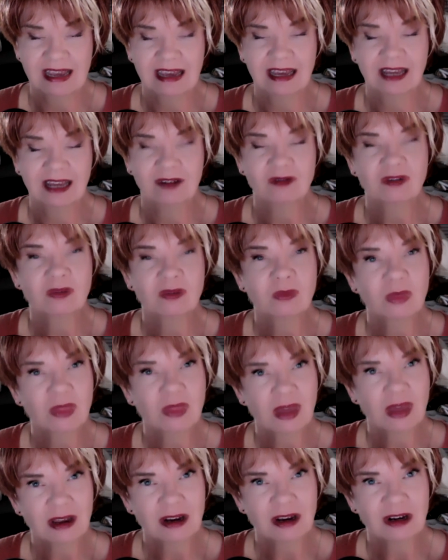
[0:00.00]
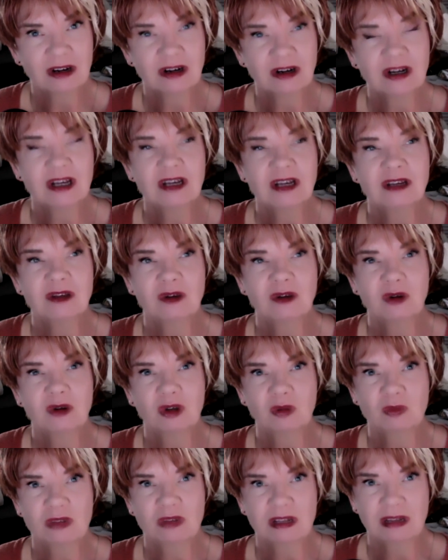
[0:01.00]
And from there, you
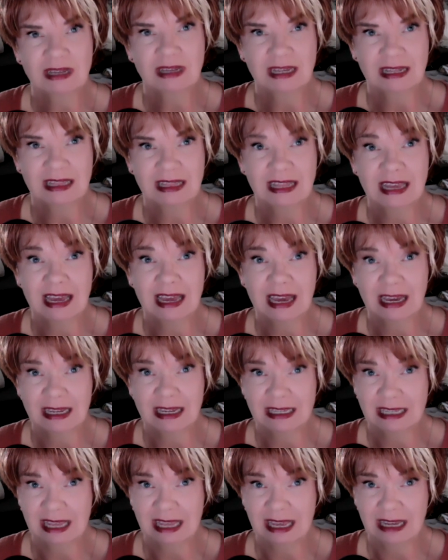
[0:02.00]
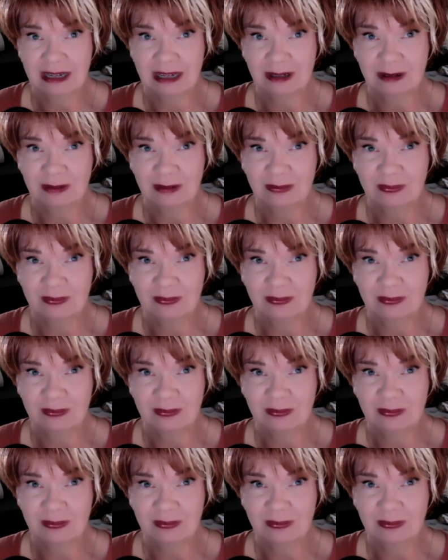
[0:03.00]
can begin the exhale.